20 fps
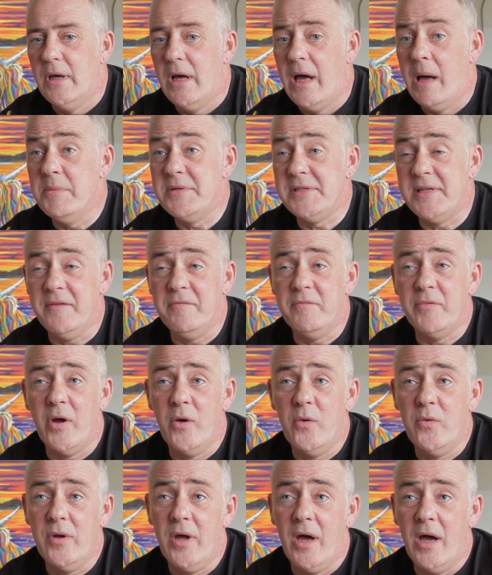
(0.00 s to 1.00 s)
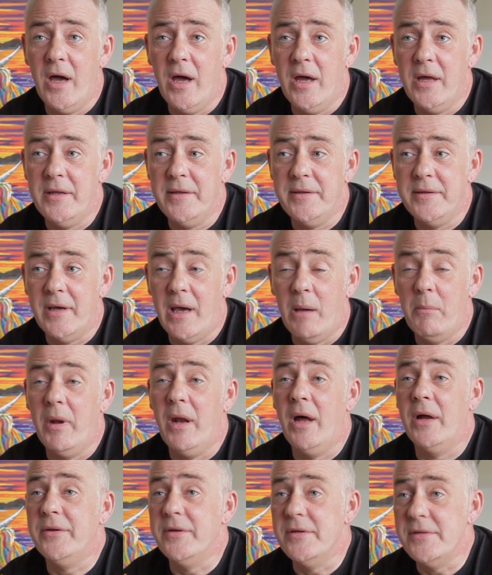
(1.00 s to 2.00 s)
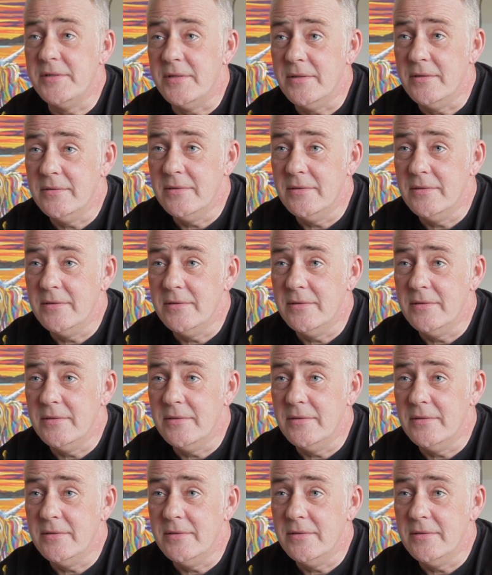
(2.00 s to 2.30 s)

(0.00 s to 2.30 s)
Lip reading: I'm Stephen Brown and I'm an artist.